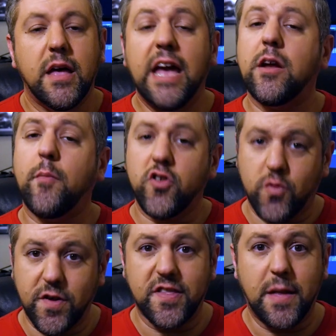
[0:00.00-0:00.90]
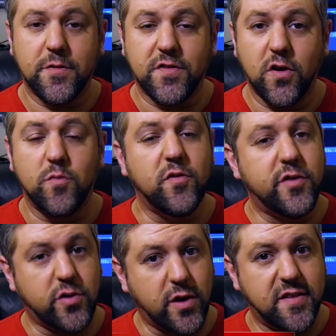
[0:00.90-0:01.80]
In our most recent episode,
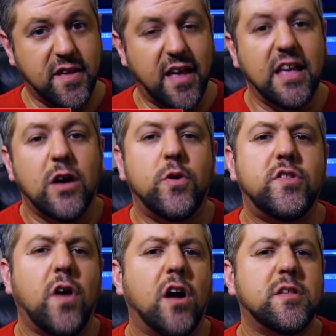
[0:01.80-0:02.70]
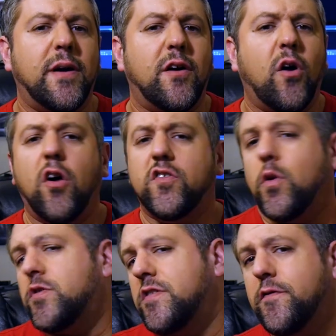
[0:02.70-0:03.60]
Movie Karate, we talked about all
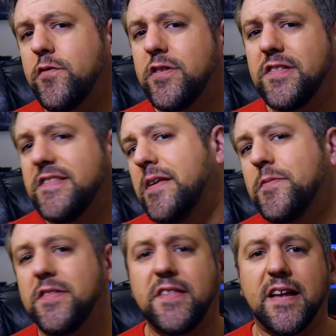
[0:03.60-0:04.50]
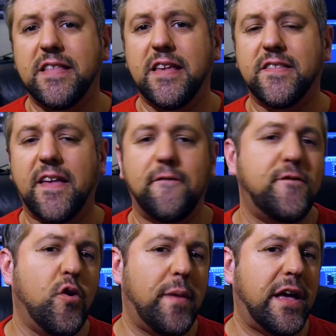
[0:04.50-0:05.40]
sorts of different tips and techniques that
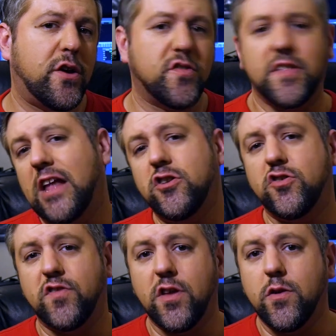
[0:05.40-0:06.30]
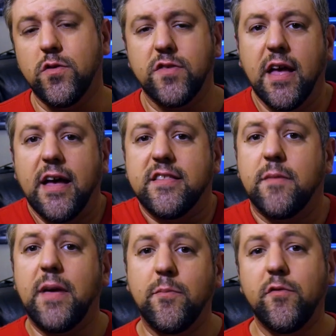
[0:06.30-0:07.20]
filmmakers and editors use
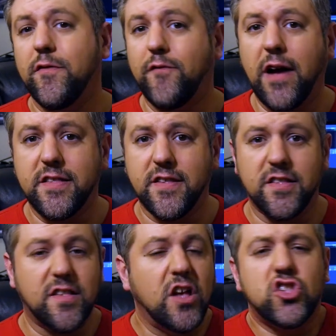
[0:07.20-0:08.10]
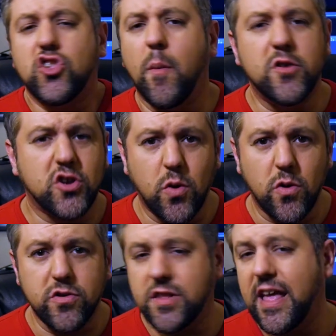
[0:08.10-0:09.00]
to make movie fight scenes so much
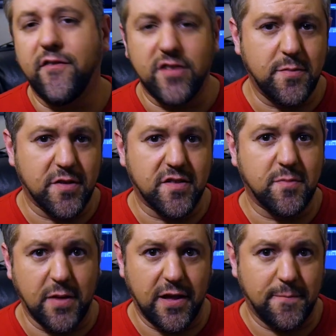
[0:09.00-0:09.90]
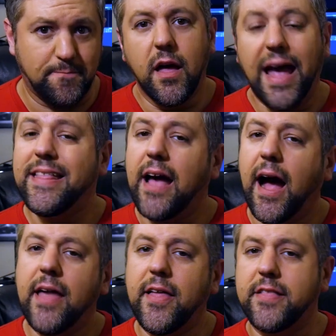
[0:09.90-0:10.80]
cooler than they have any business being. And to
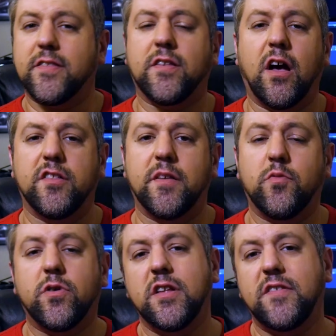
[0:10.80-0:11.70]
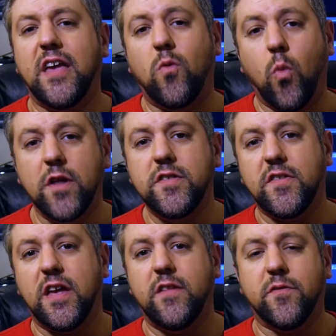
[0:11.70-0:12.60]
highlight this concept, we're going to take one
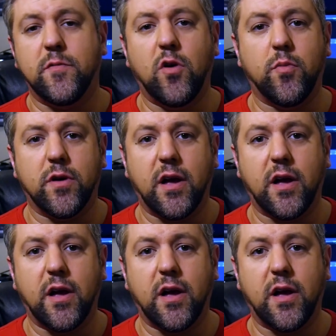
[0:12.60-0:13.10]
scene from Cobra